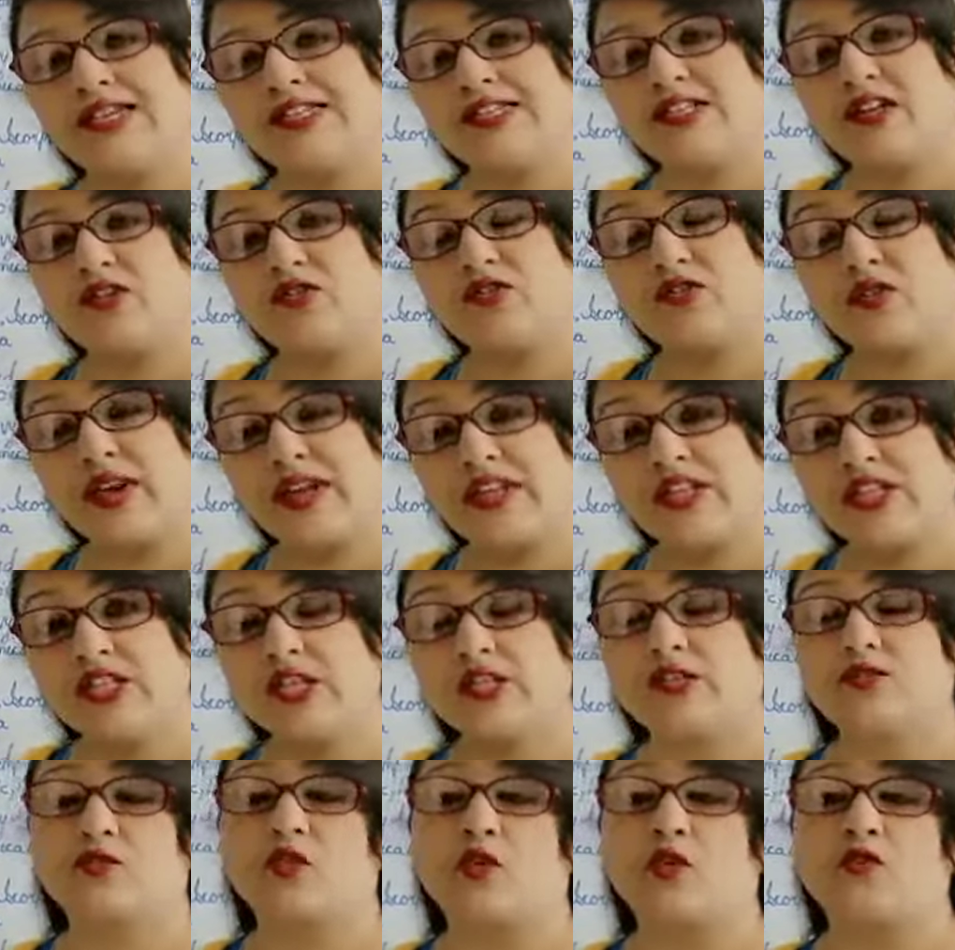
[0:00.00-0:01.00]
ranges from
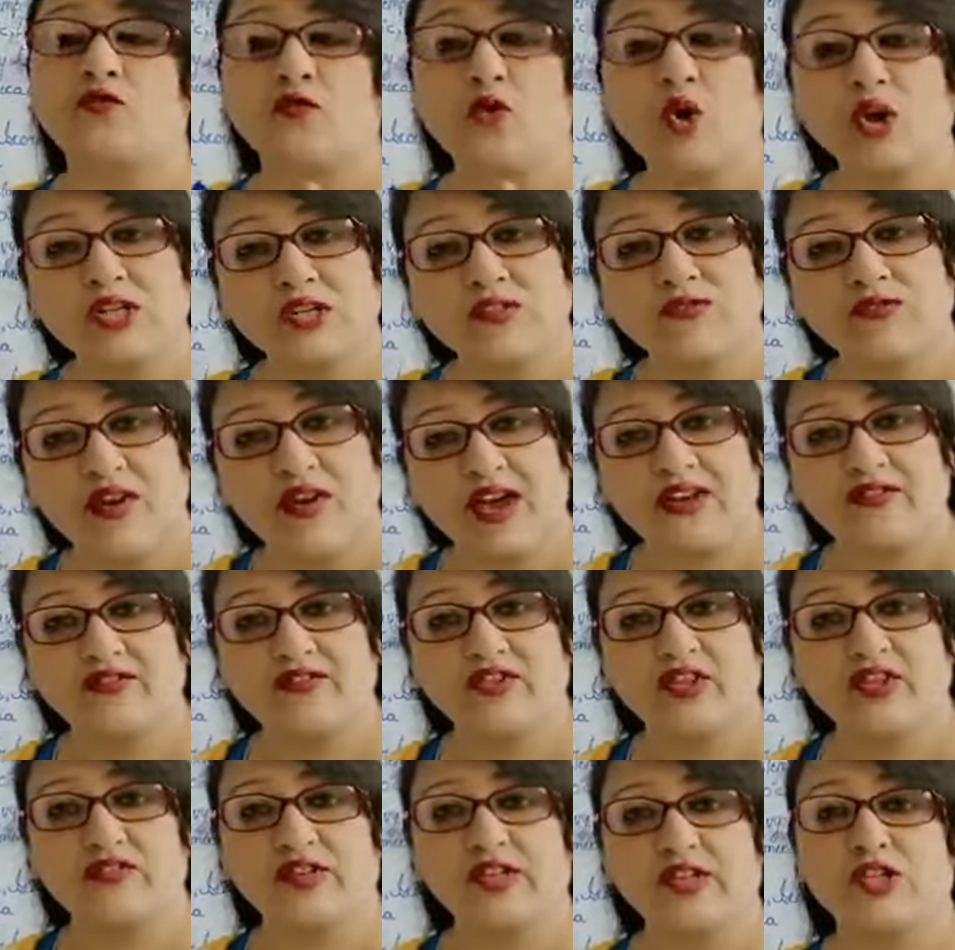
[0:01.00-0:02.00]
45 degrees
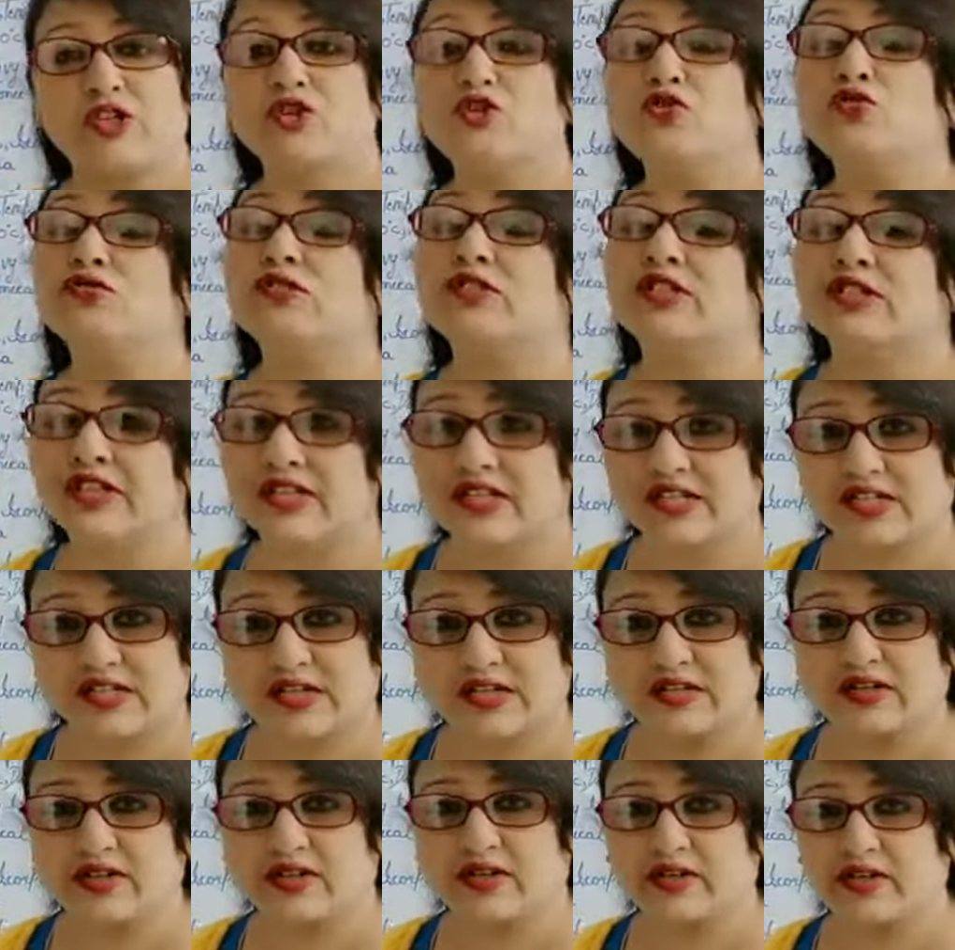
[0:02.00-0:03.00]
to 60
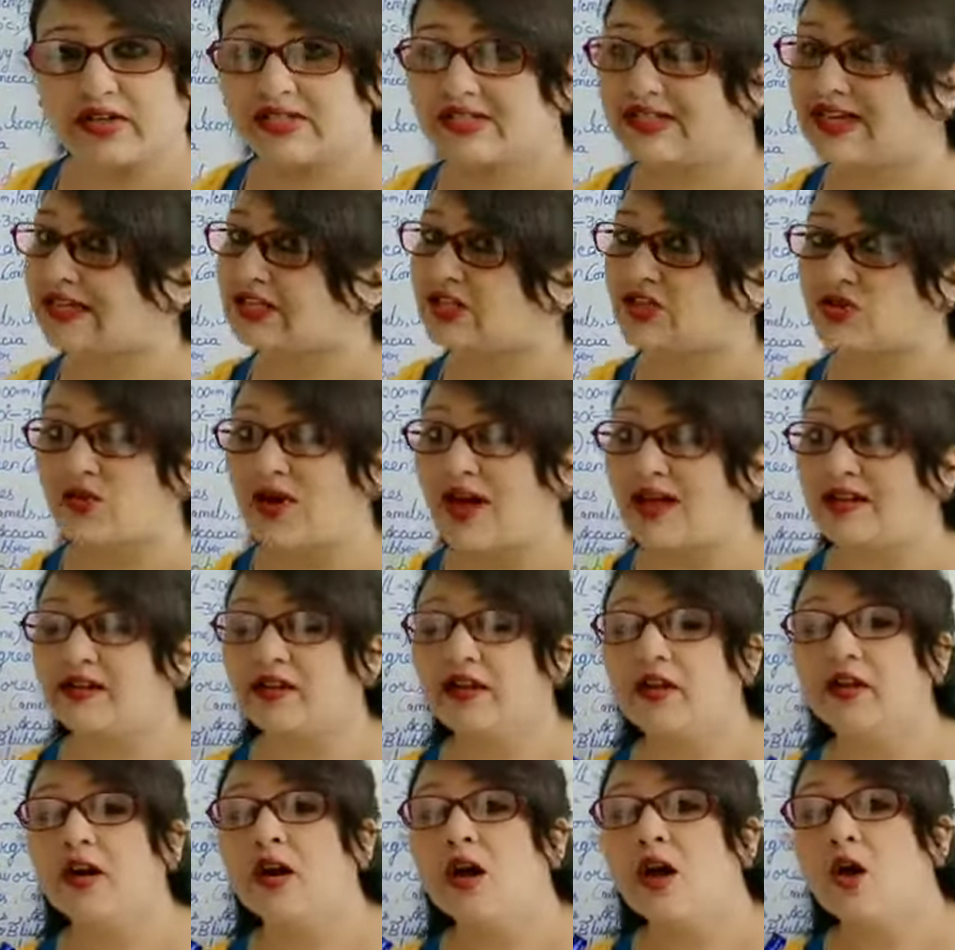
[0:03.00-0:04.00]
degrees. That's rather
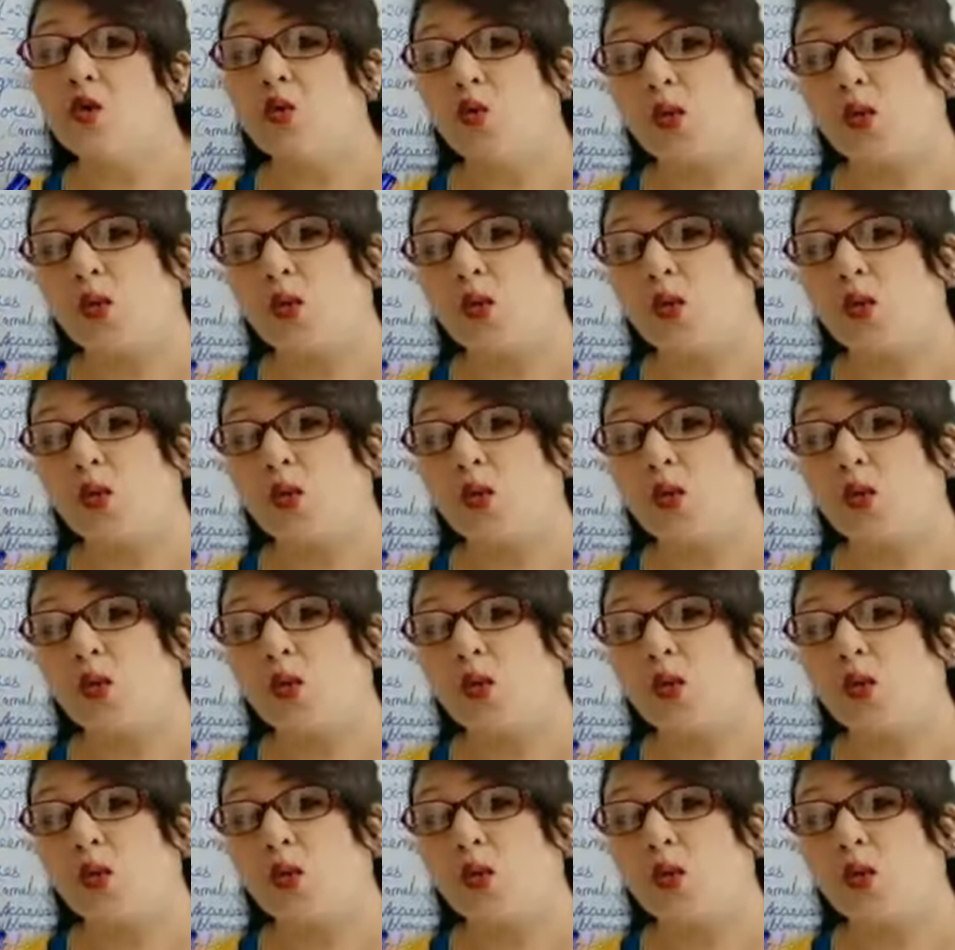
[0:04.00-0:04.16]
very